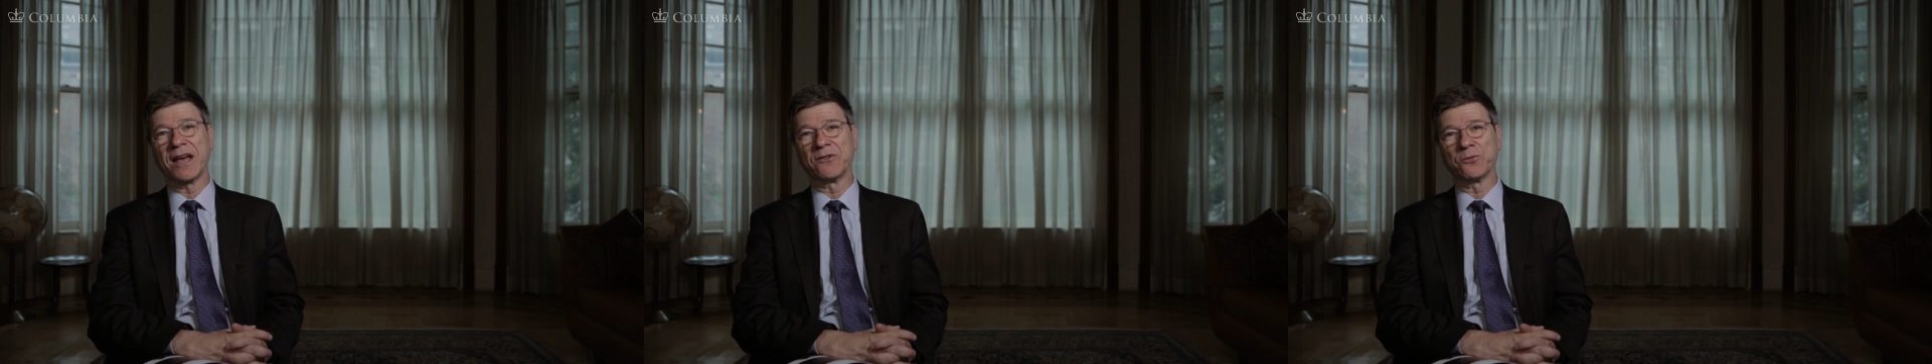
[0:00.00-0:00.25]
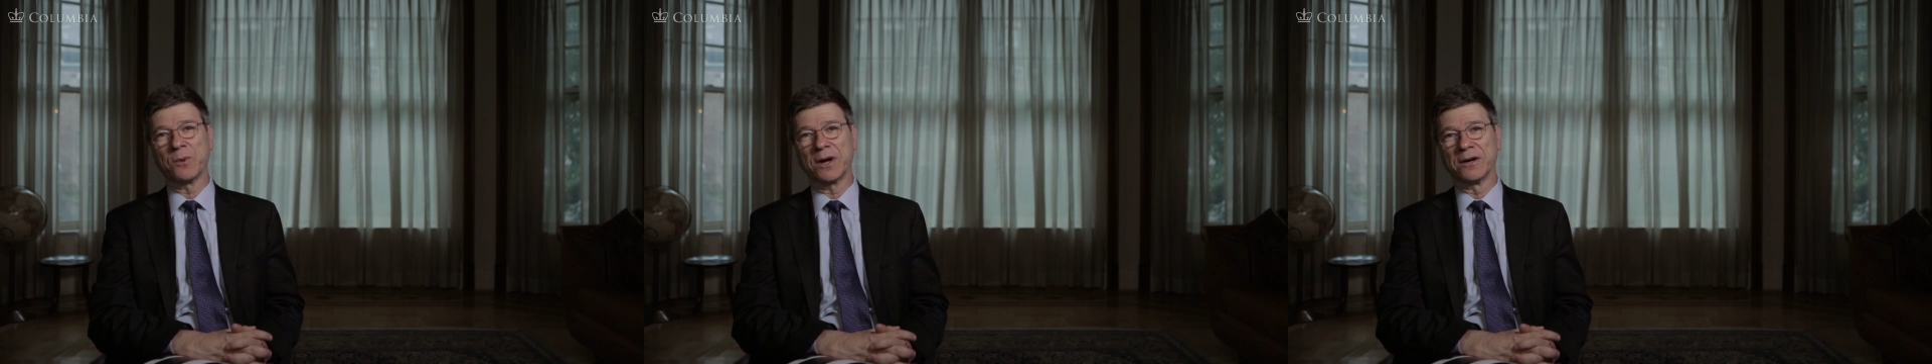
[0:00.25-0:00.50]

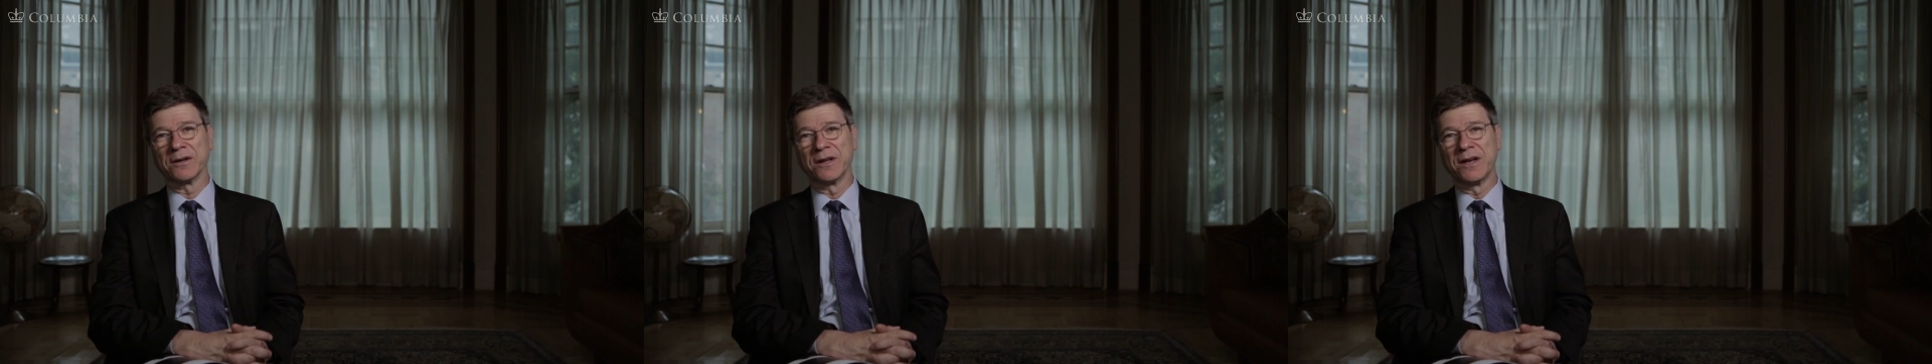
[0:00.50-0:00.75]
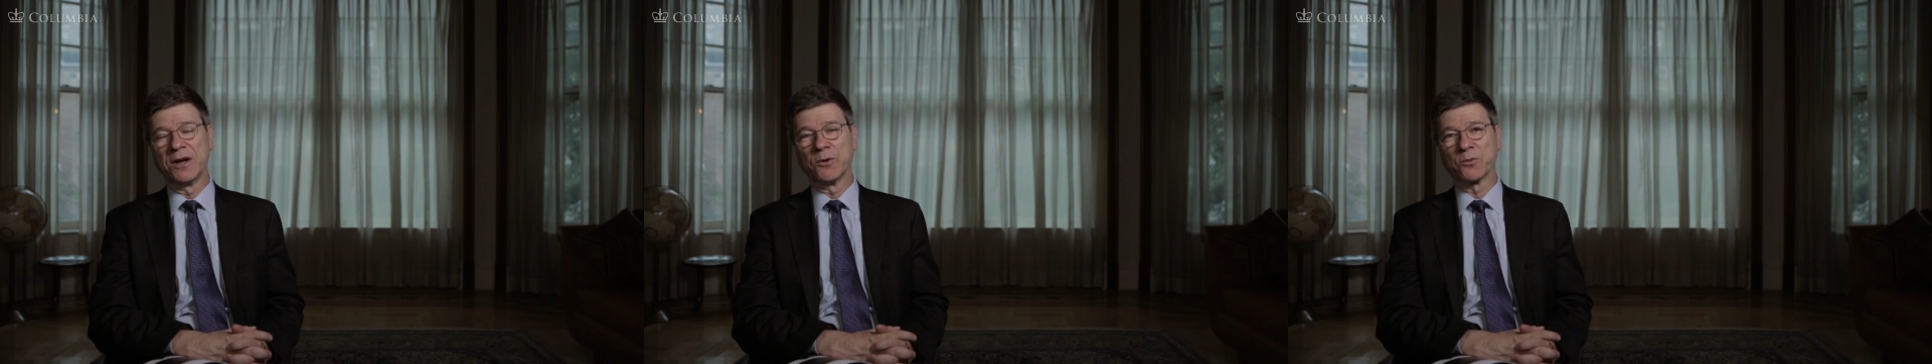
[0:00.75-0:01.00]
as well,
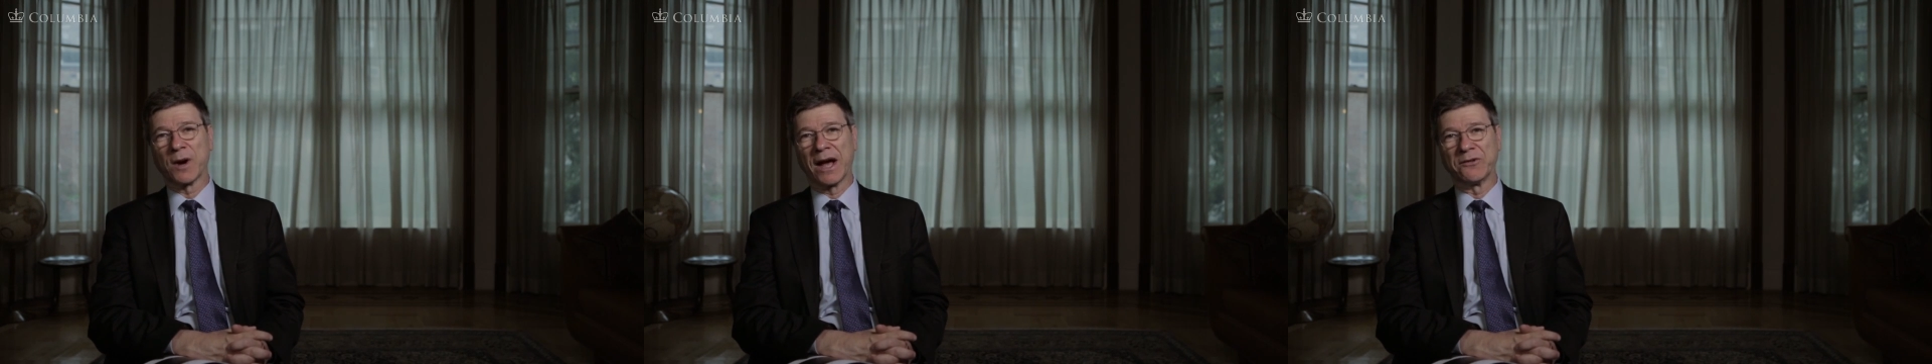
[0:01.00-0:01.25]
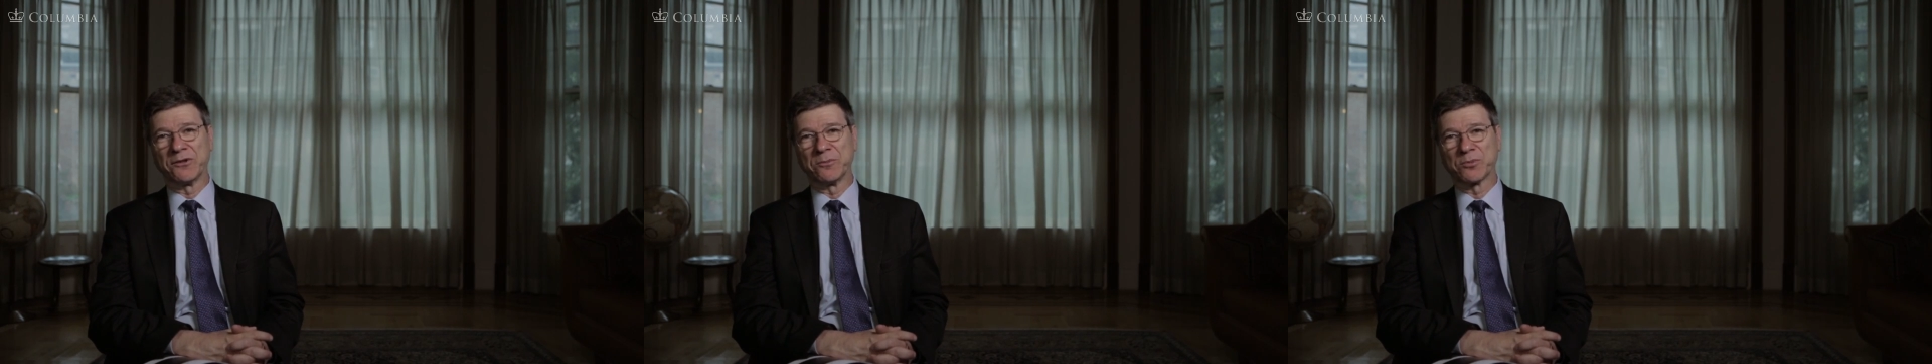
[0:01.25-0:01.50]

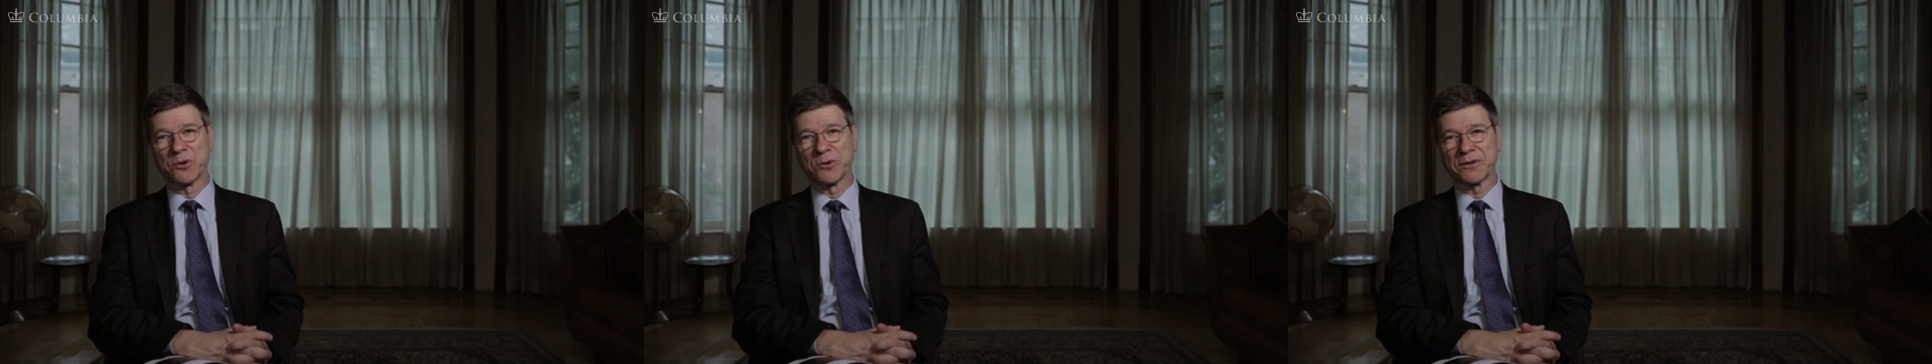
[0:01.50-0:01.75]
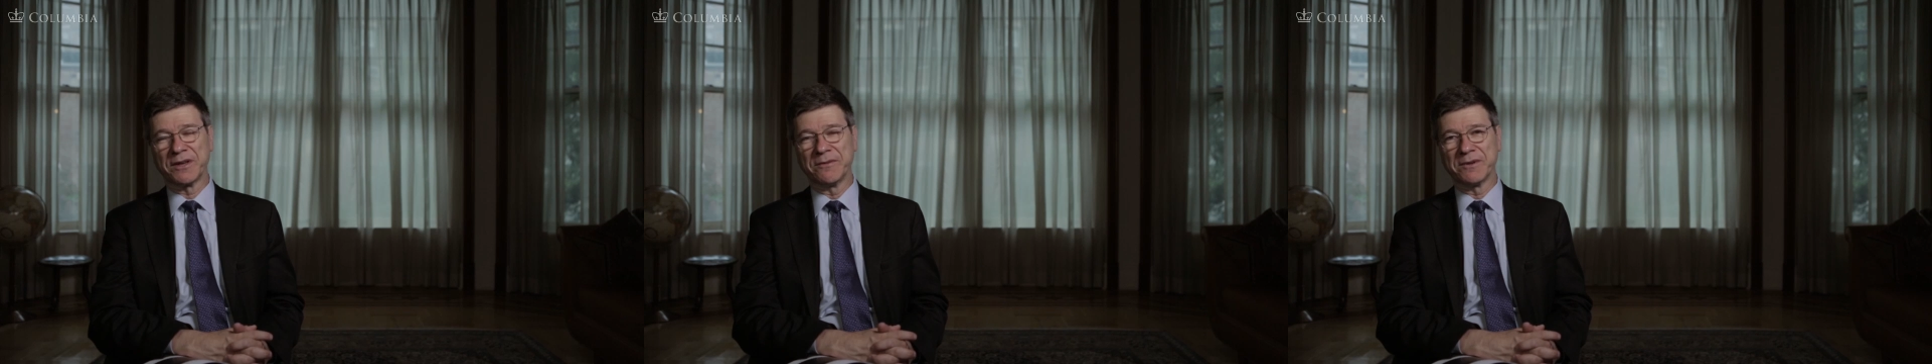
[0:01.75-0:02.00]
rising
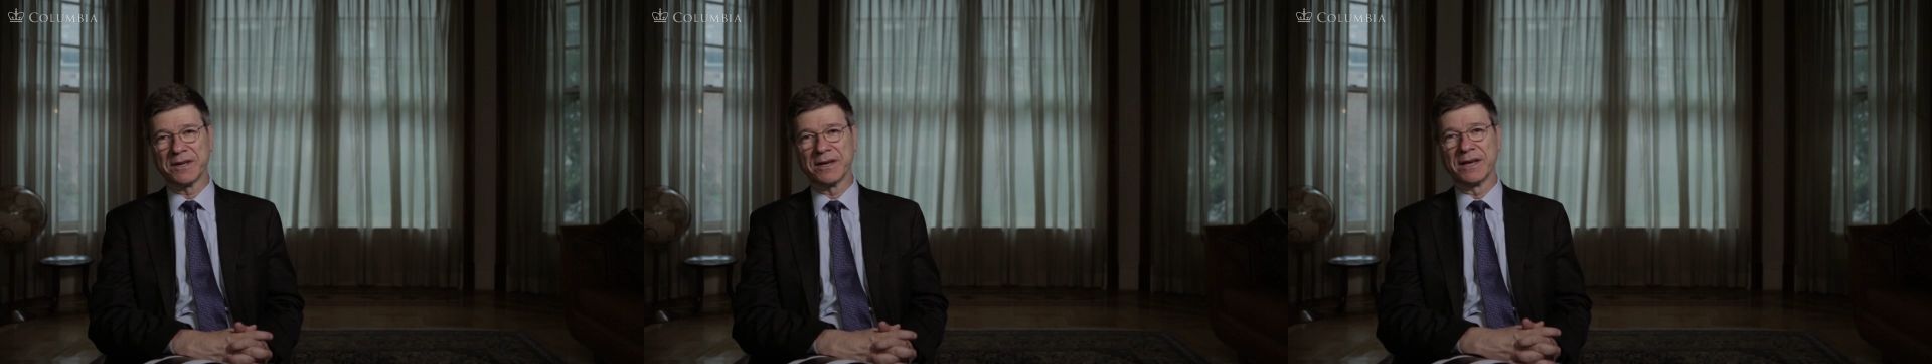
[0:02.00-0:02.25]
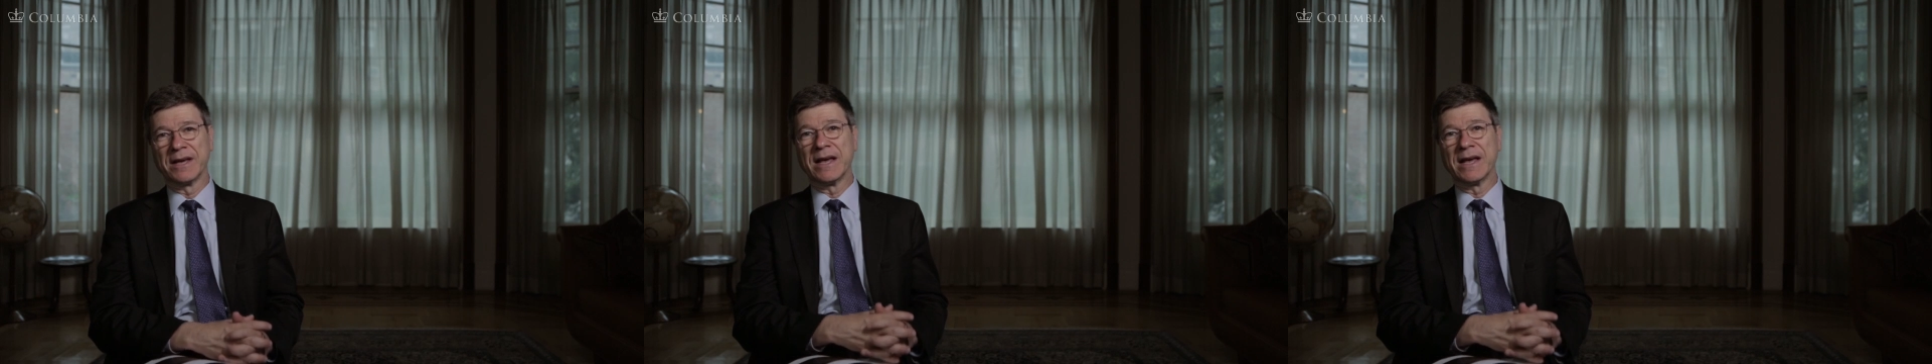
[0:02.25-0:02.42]
productivity.